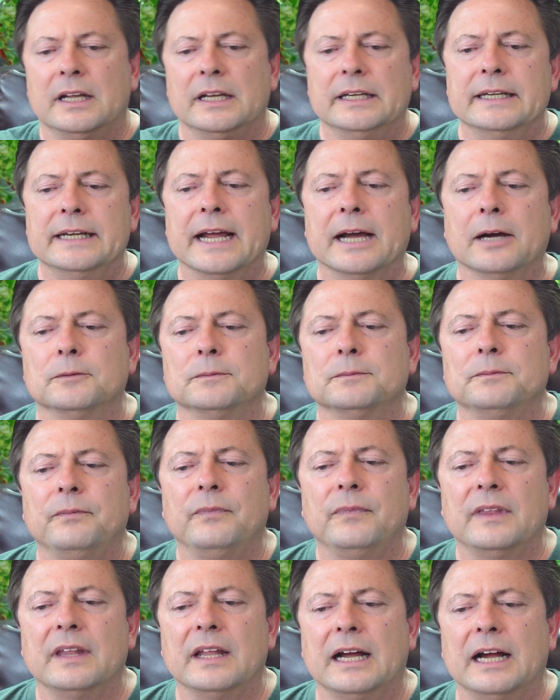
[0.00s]
Now,
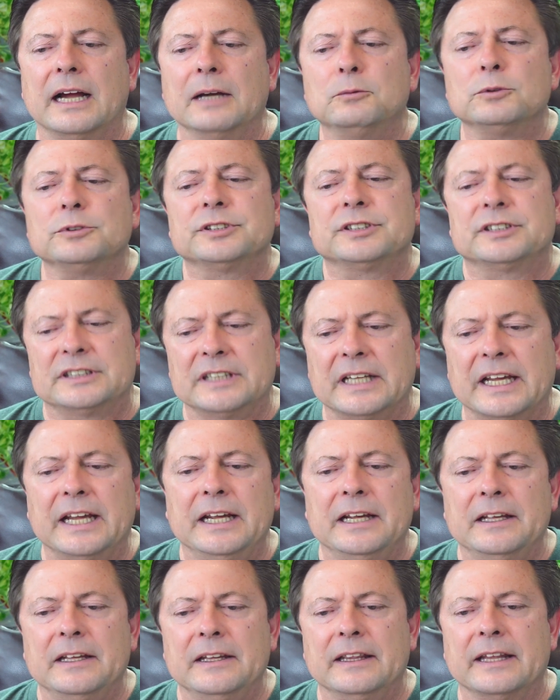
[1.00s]
I will
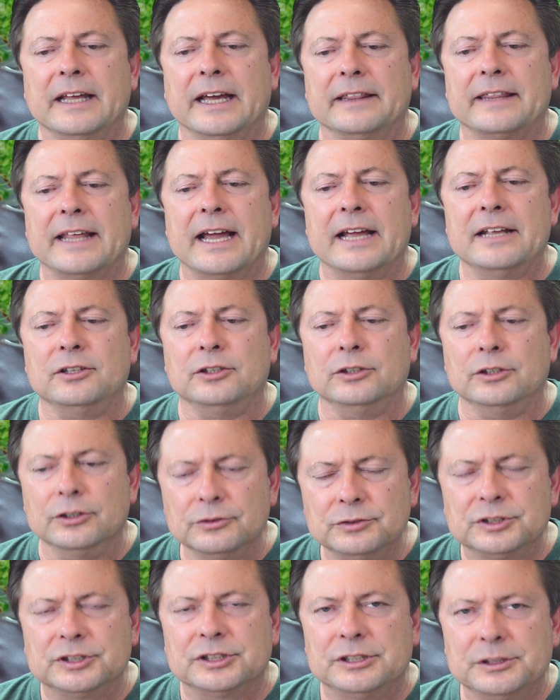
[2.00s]
say that
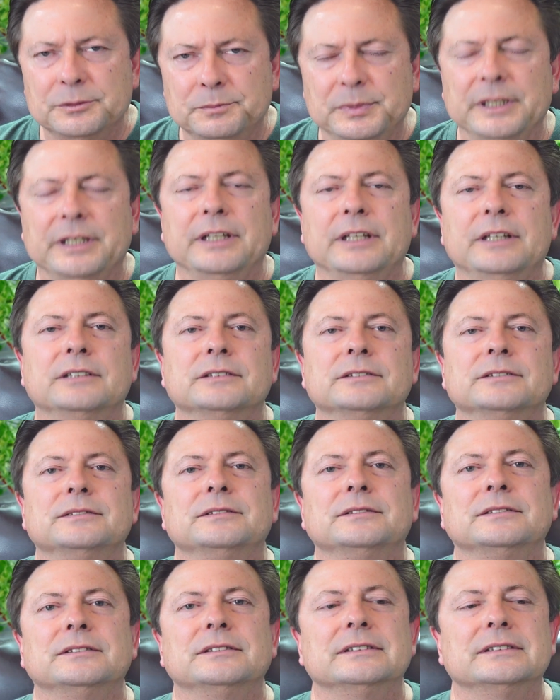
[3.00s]
used to be
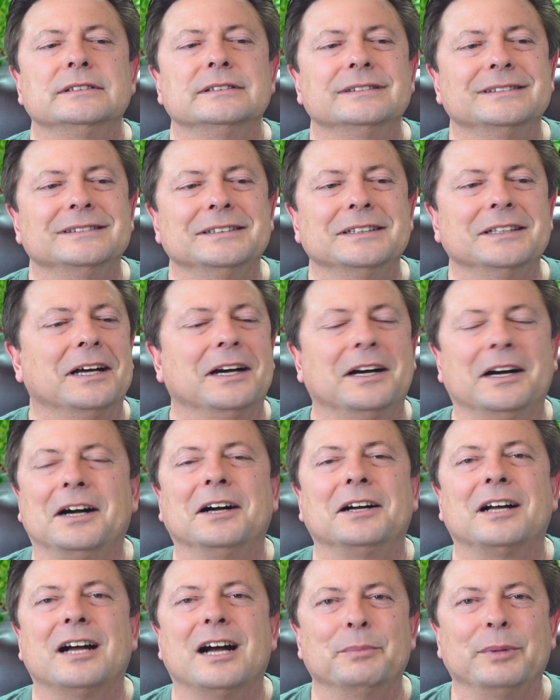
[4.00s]

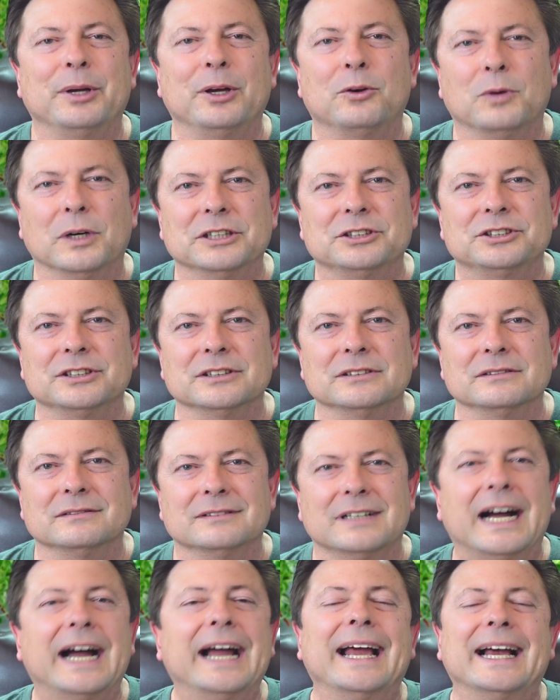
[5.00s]
a common question.
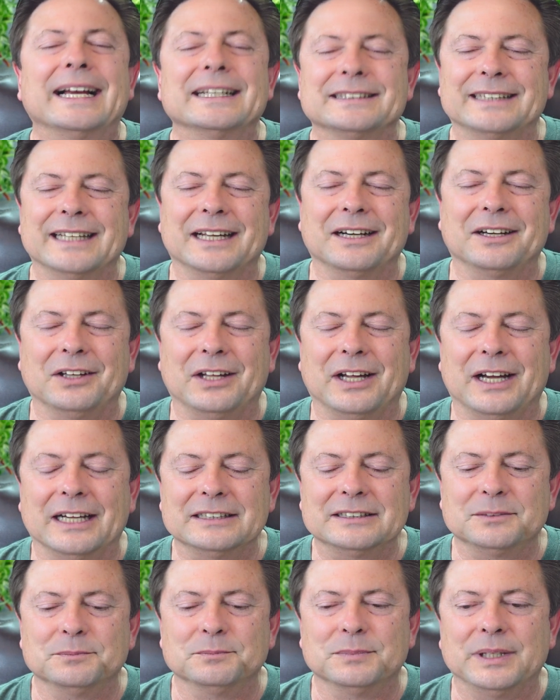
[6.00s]
I asked that a
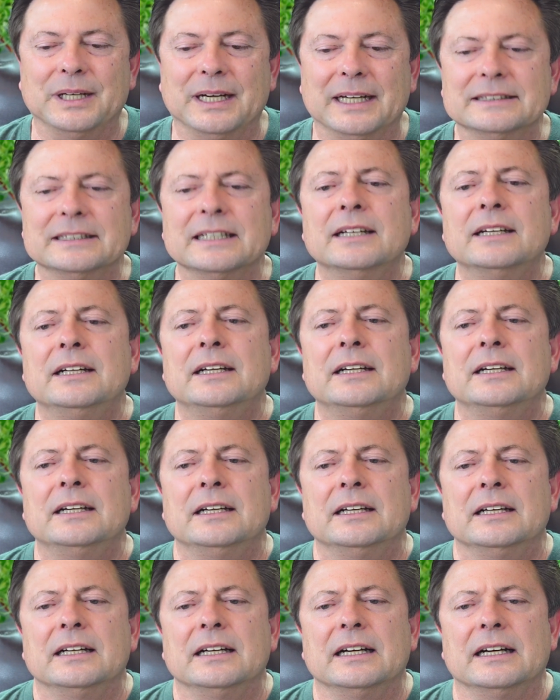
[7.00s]
lot, but
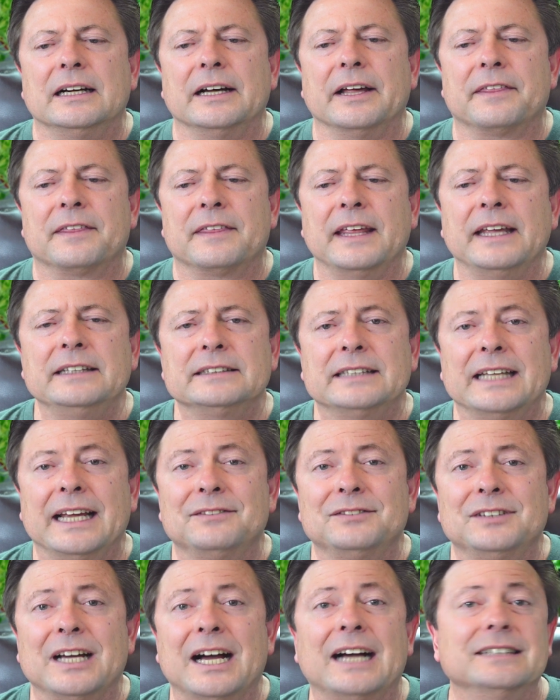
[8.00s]
things
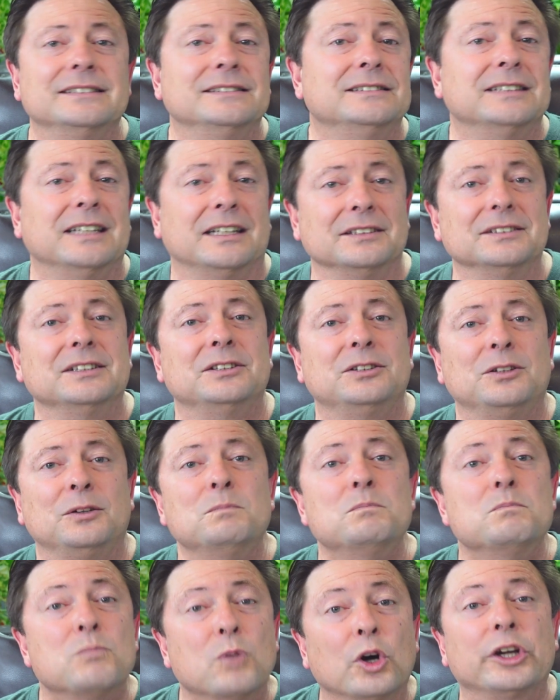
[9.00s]
have gotten a little
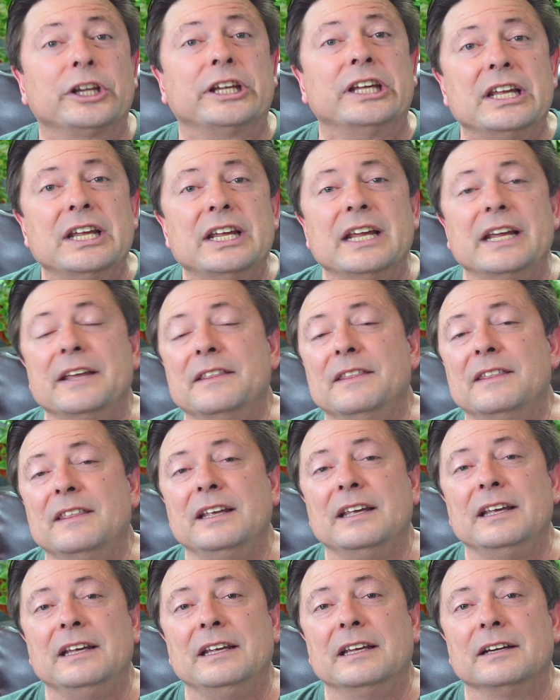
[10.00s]
murky in
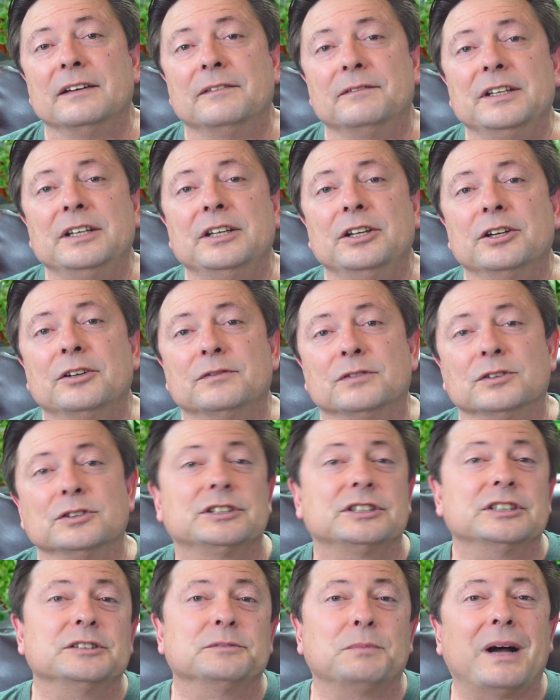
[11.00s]
the video
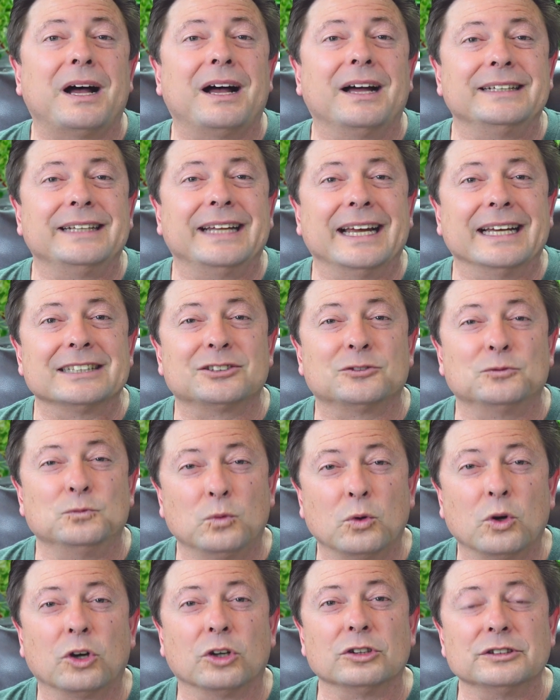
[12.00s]
versus podcast
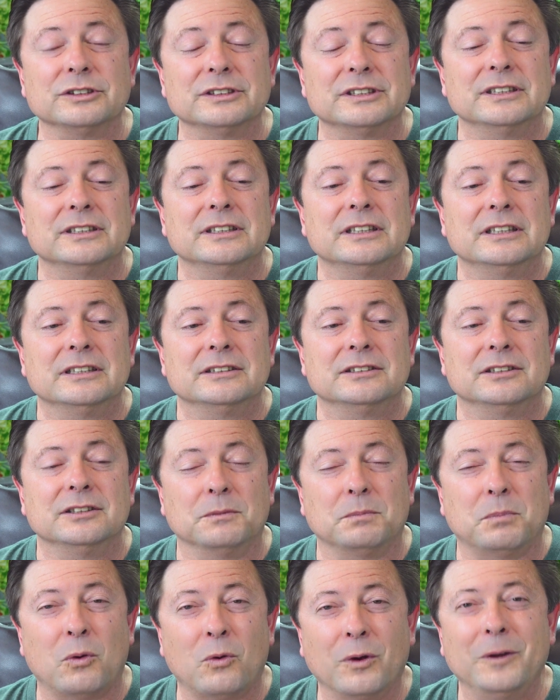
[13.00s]
world to
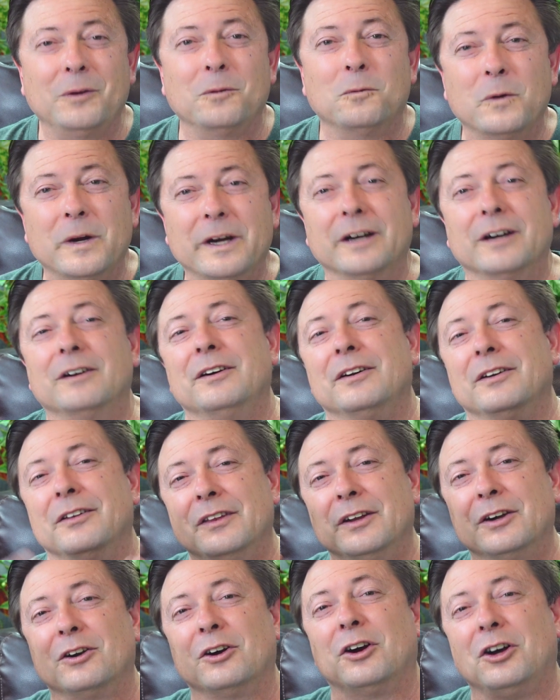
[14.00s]
the point where
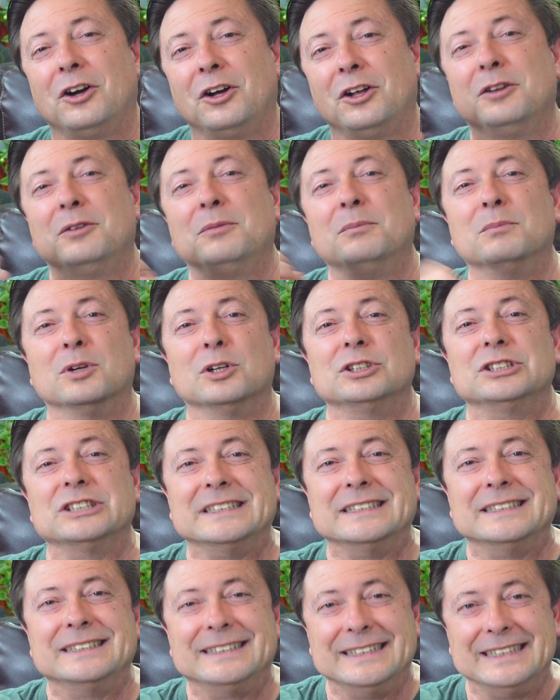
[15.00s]
they're all
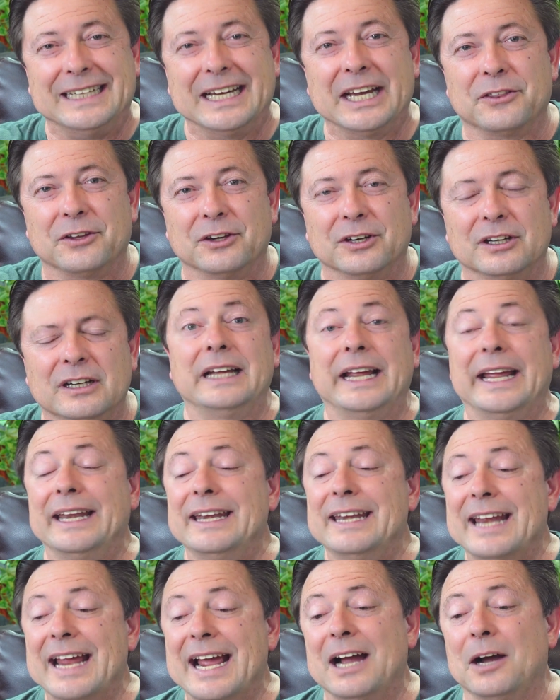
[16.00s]
merging together.
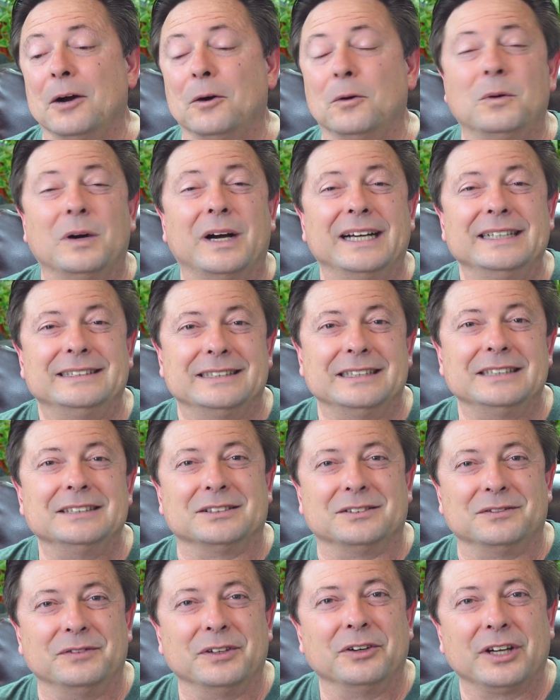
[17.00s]
And now I'd say
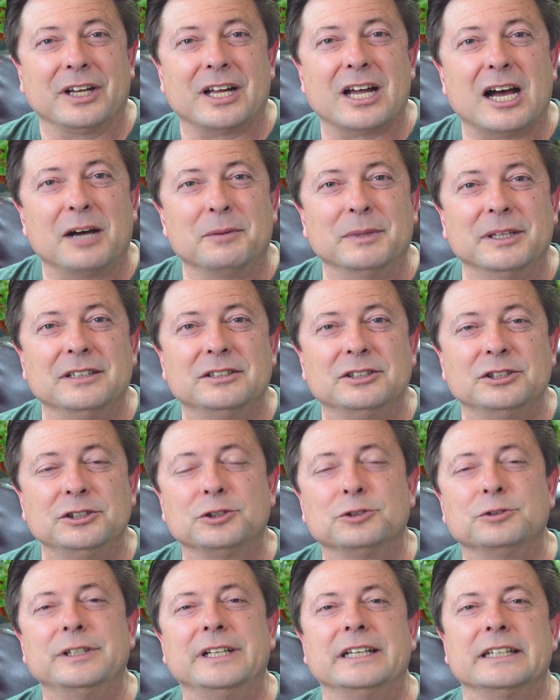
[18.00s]
it's very common to
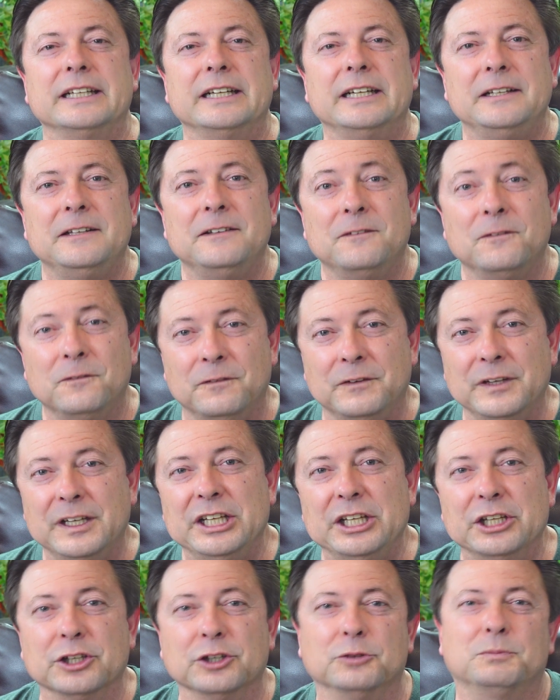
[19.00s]
create a
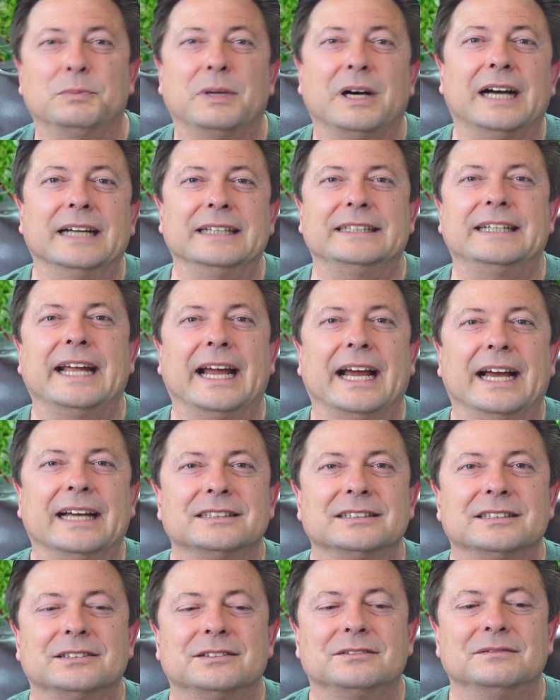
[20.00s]
video
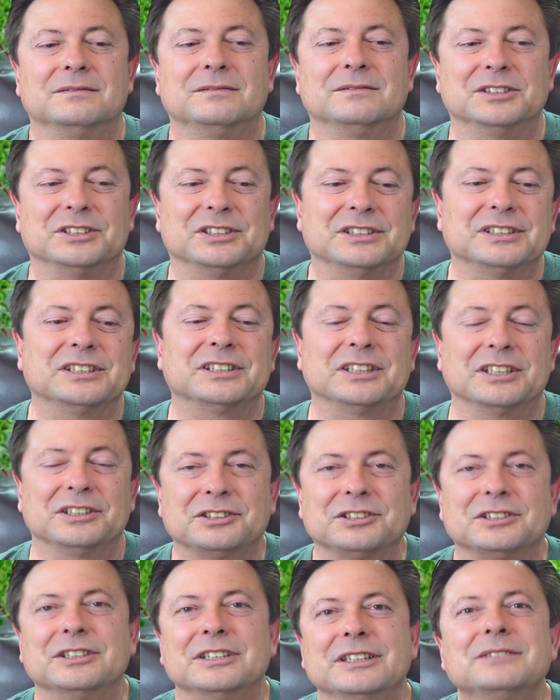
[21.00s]
podcast, which is
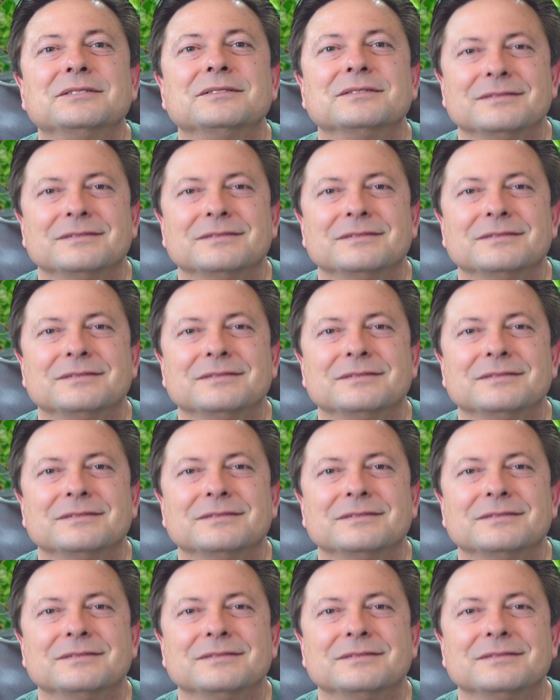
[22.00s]
essentially